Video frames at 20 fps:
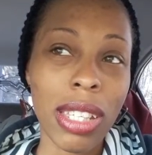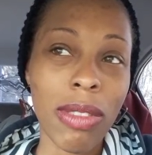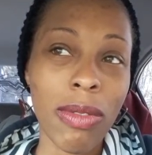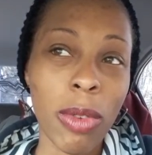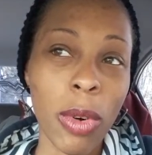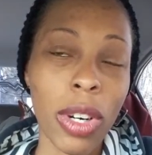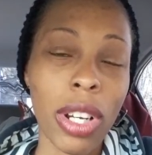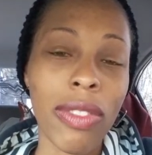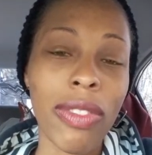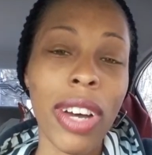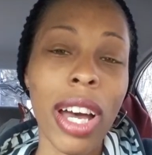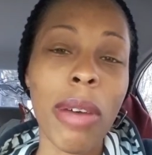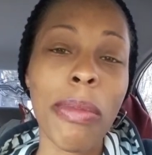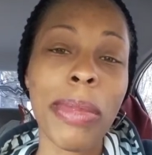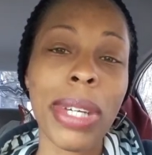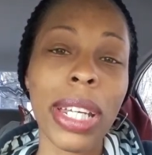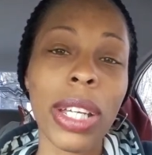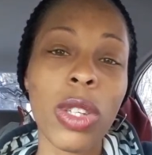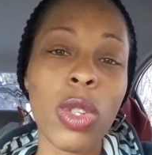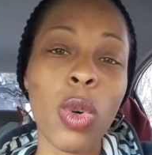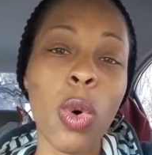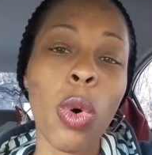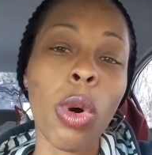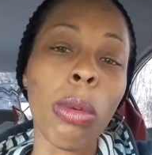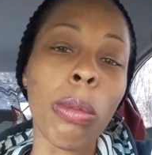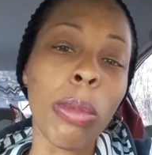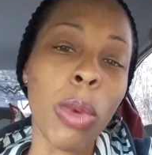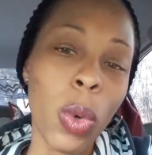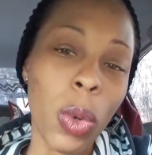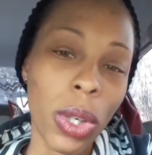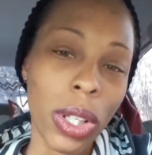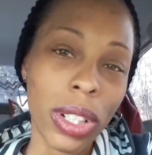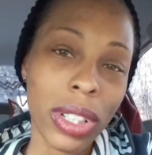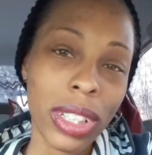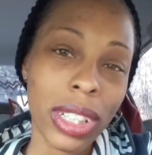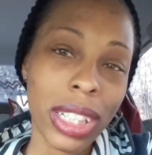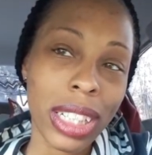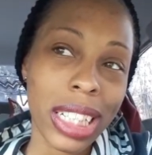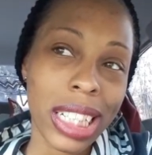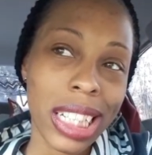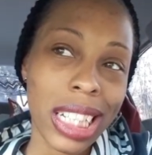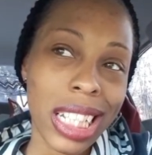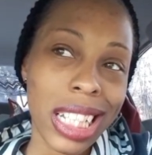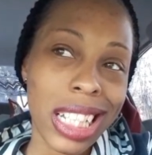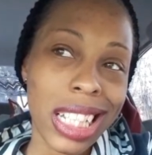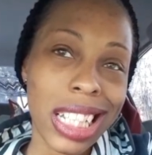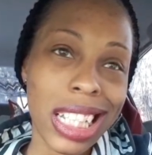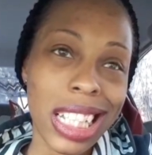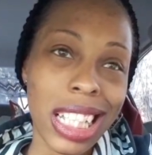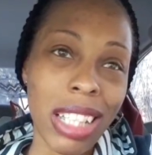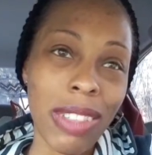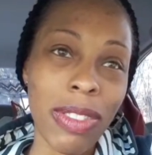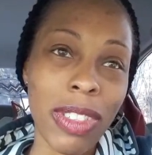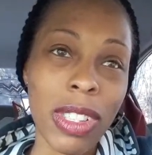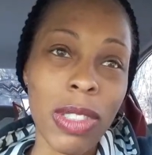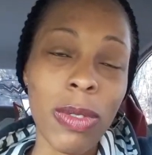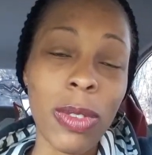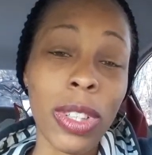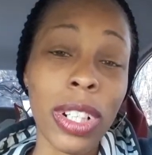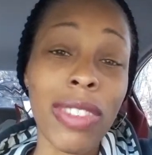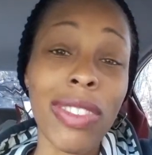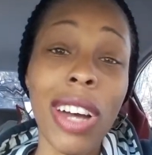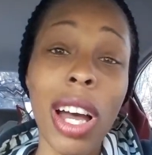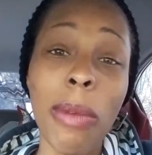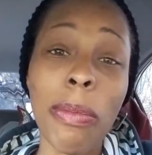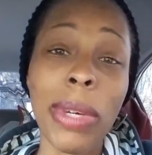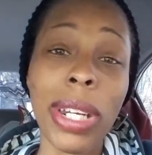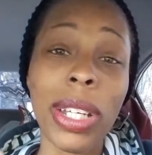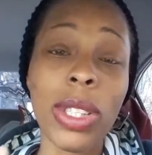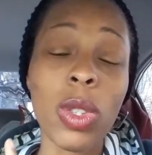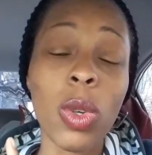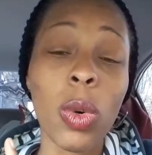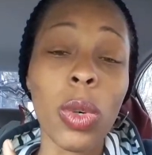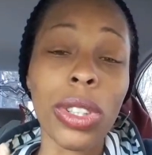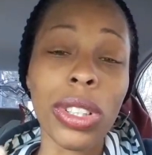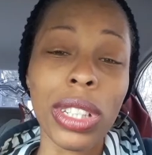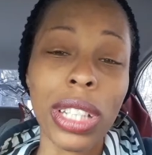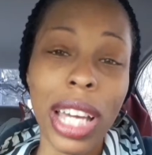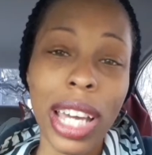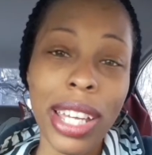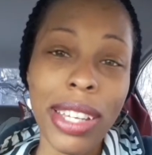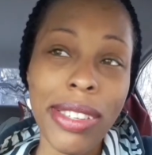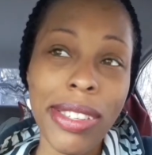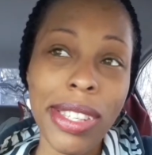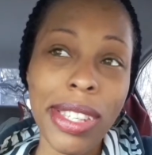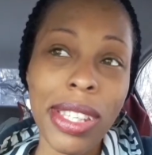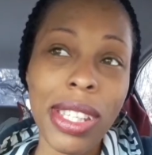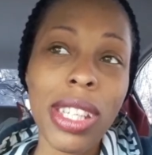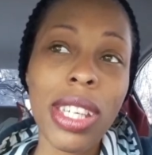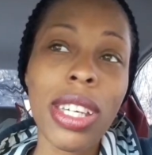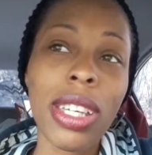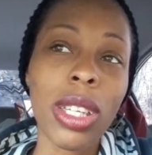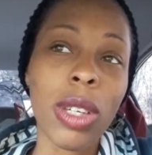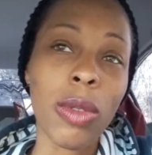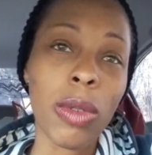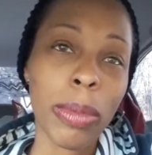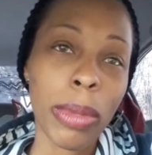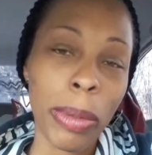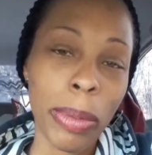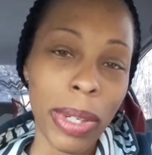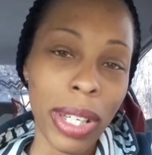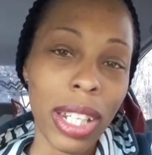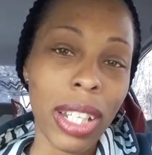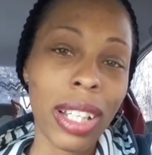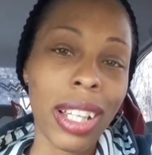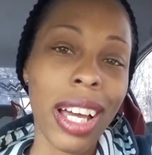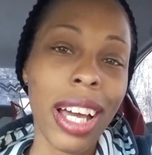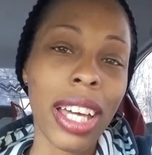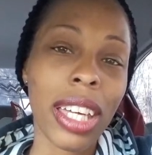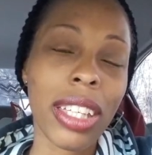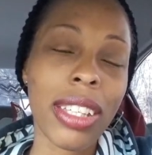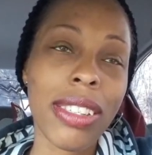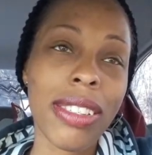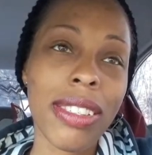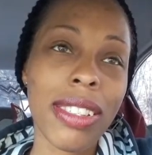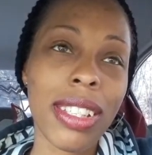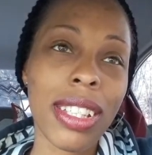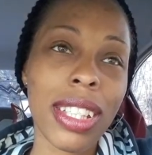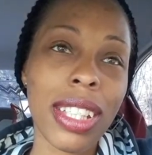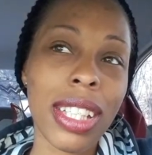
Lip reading: 45 minutes or more. If it's 45 minutes or less, you will be penalized.